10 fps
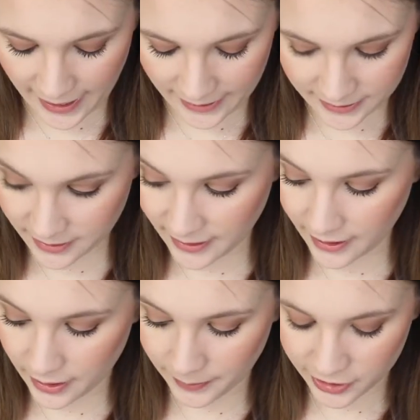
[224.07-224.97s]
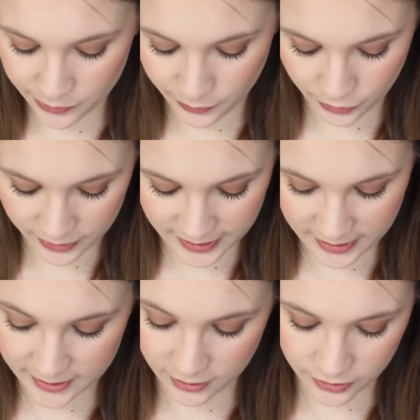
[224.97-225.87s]
and they are a Birchbox
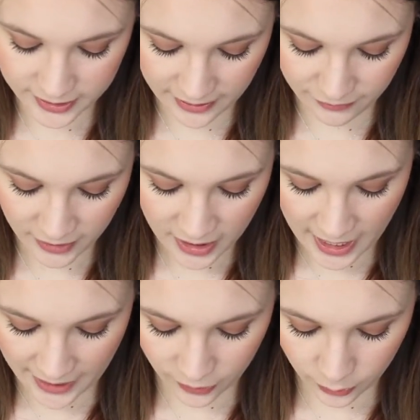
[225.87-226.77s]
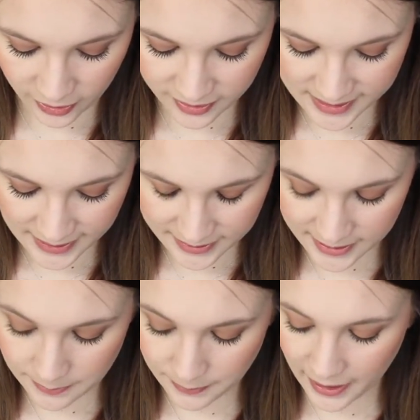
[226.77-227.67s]
exclusive and they're worth
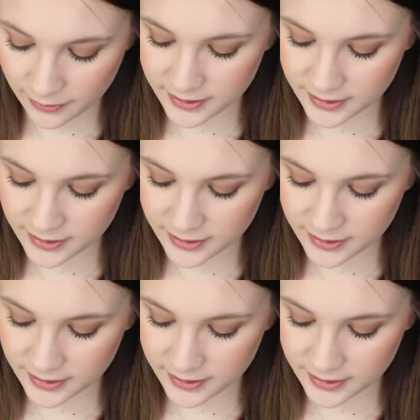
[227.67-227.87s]
£16